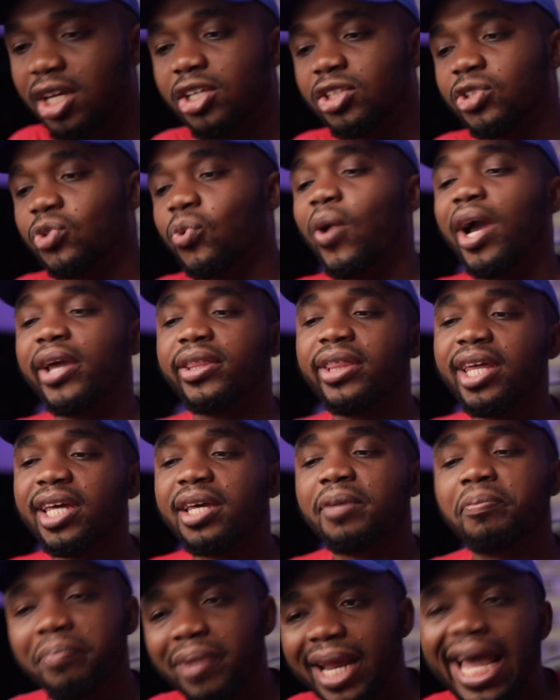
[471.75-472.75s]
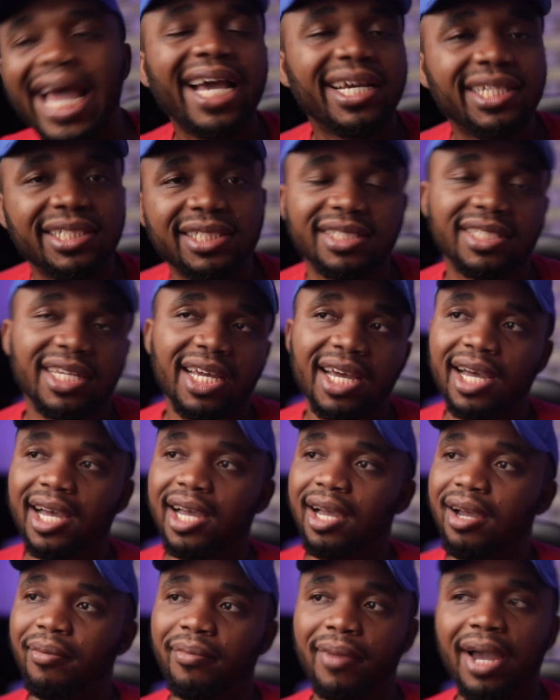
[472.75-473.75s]
So I think blacks,
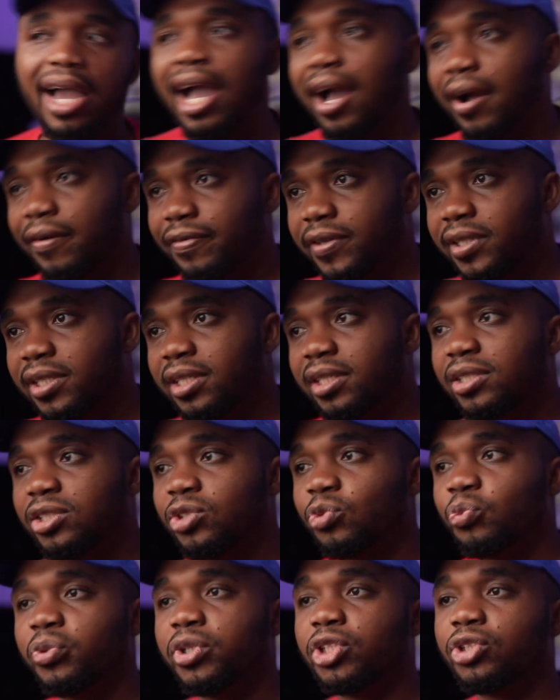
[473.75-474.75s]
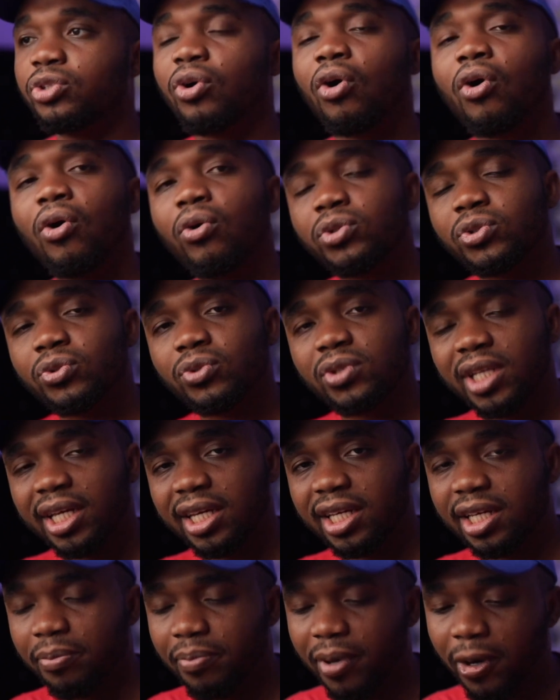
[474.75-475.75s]
Africans, we should also
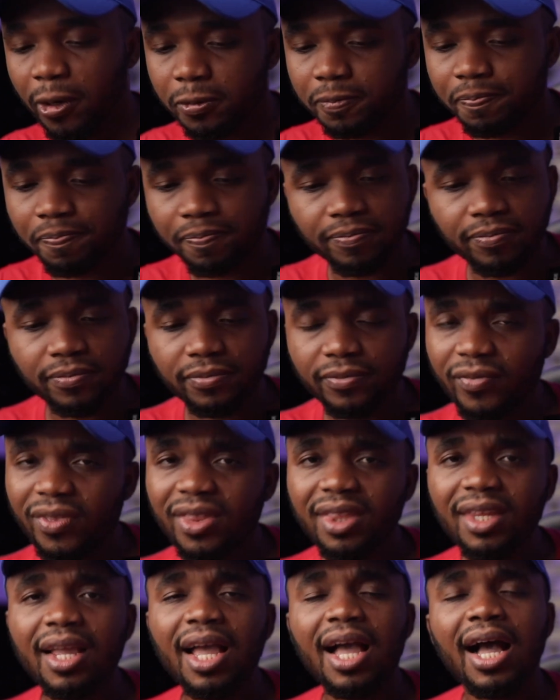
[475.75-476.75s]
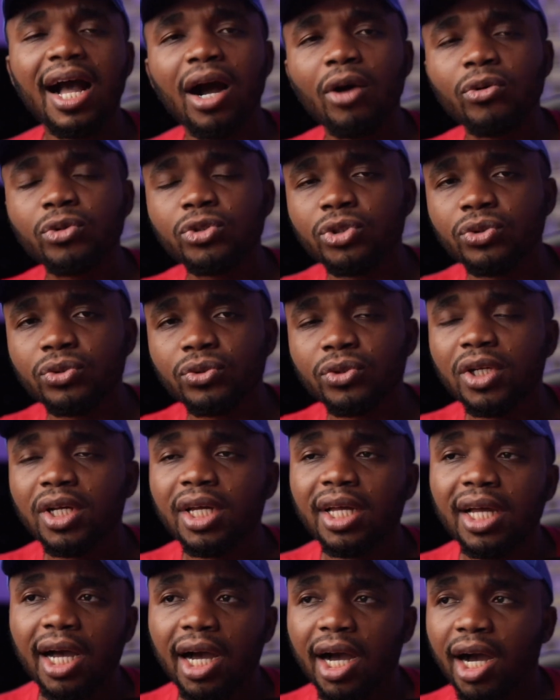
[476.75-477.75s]
think about how to
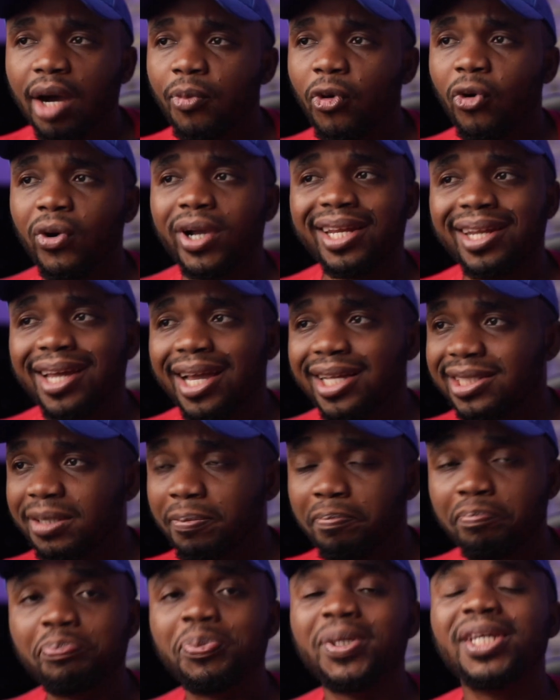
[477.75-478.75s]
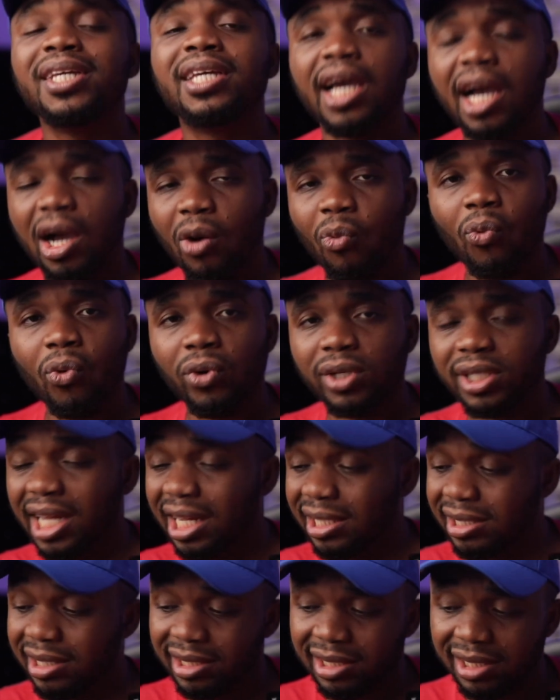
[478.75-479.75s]
organize a big award
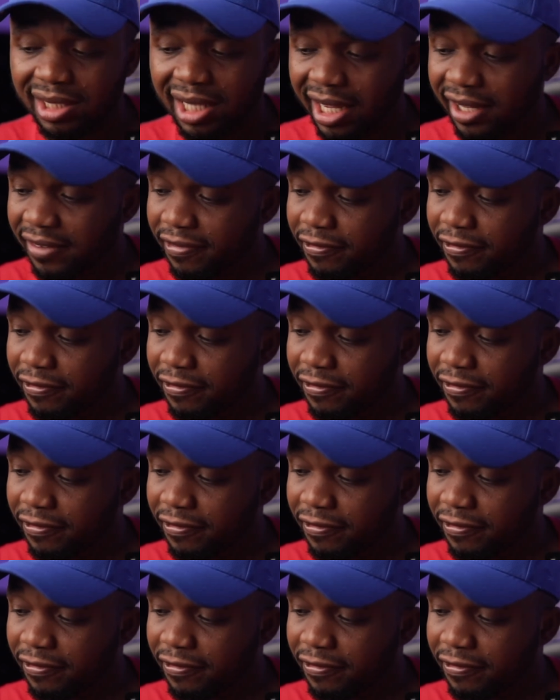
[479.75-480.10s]
that is like